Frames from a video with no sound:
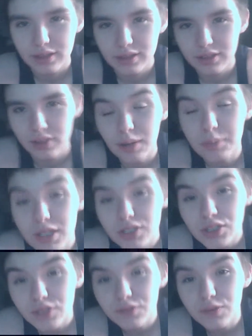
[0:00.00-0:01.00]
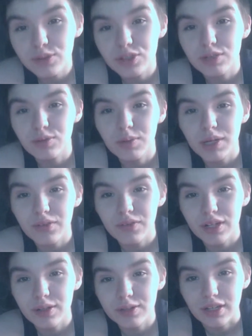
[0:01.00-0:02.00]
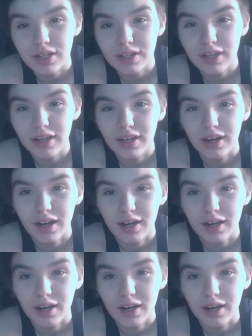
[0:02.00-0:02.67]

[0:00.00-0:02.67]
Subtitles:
So I'm not sure if Roisin will make a video Saturday.